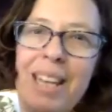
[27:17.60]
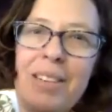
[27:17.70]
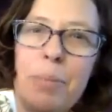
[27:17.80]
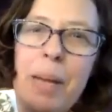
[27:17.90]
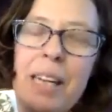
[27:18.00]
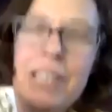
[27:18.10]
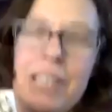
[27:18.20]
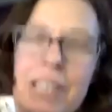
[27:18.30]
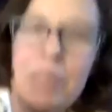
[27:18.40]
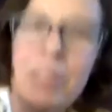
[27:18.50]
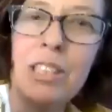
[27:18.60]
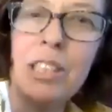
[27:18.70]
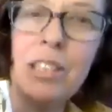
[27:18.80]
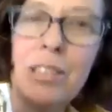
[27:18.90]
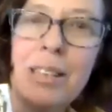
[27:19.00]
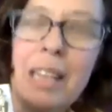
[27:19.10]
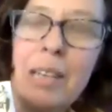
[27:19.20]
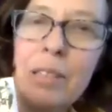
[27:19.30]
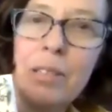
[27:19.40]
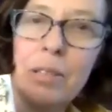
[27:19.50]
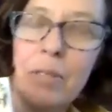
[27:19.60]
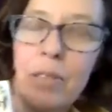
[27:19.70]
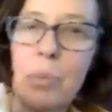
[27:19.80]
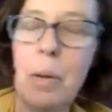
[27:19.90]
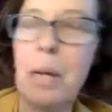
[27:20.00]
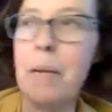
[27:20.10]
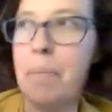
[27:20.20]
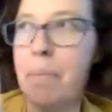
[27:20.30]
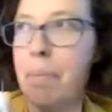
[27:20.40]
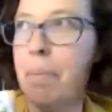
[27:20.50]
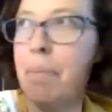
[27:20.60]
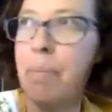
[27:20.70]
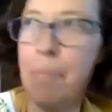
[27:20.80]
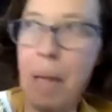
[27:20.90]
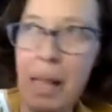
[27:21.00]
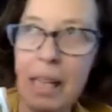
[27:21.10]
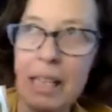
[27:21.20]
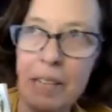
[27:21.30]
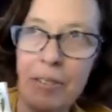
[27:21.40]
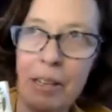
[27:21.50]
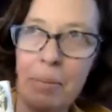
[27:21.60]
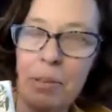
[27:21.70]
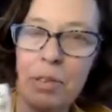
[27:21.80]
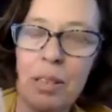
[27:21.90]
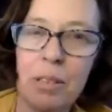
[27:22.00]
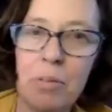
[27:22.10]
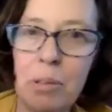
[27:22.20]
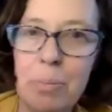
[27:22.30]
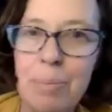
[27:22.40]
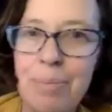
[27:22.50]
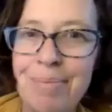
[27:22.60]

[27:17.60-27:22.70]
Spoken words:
Spanish is a very gendered language. So if there's one male identified person in the room,